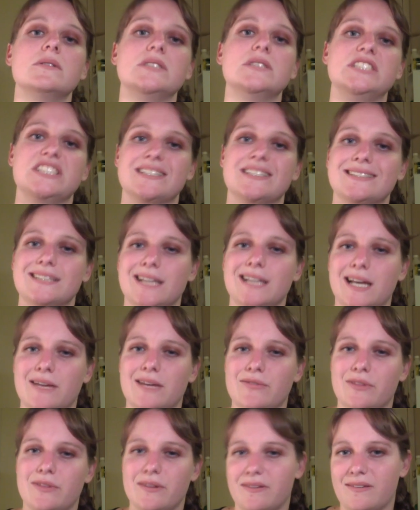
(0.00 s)
just to
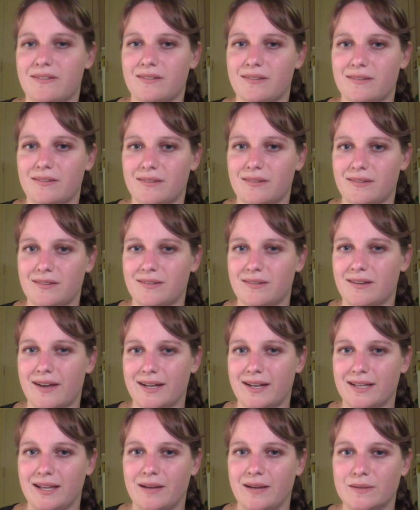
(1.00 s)
have this side
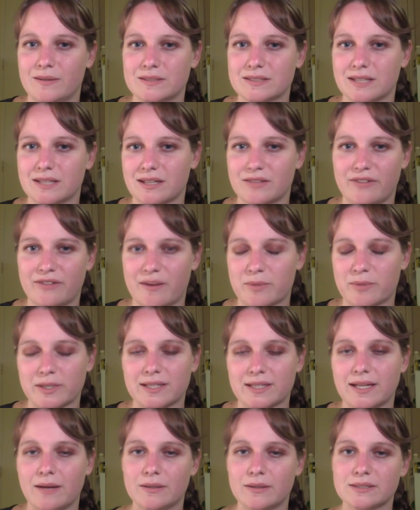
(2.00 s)
allowance, like the fabric
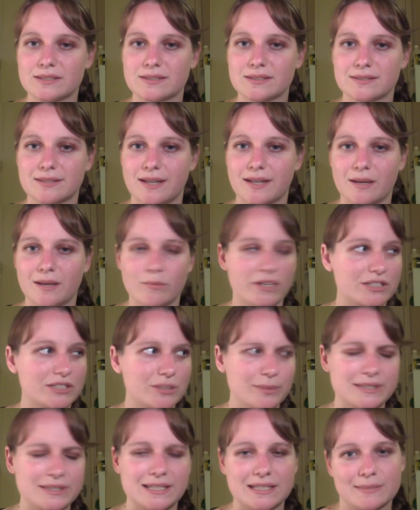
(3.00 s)
allowance. Like my
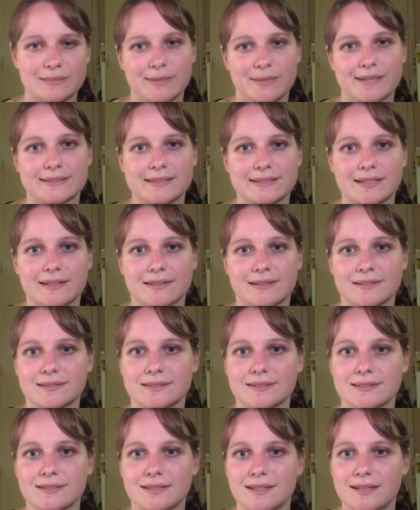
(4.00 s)
supersize max colors,